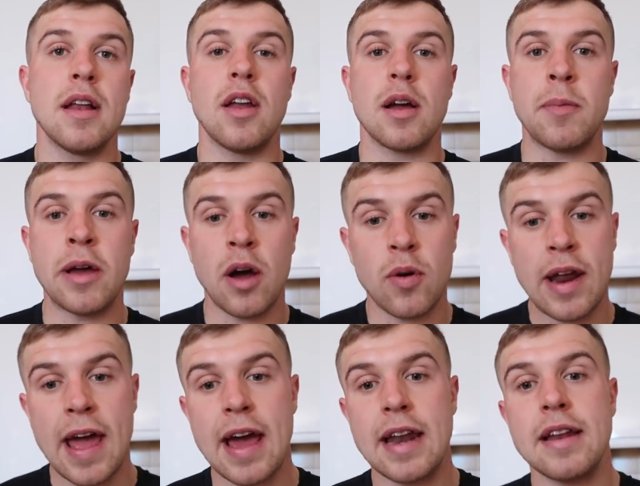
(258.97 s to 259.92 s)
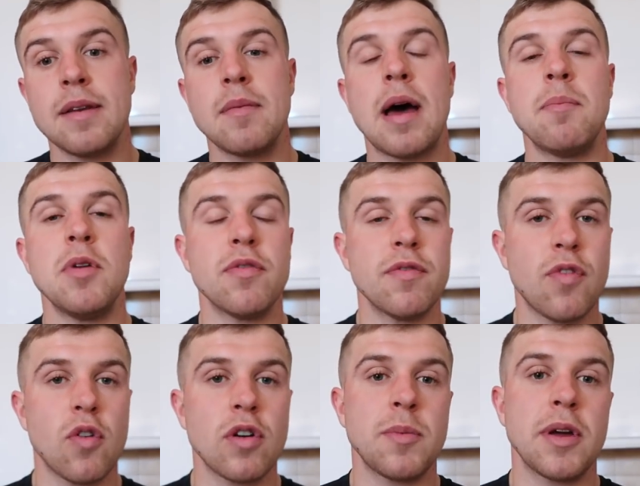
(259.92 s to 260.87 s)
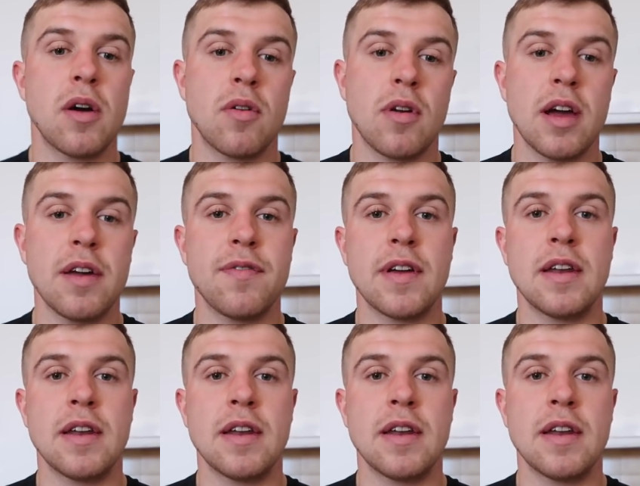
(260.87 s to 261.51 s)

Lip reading: like my own head and moving forward in my own life,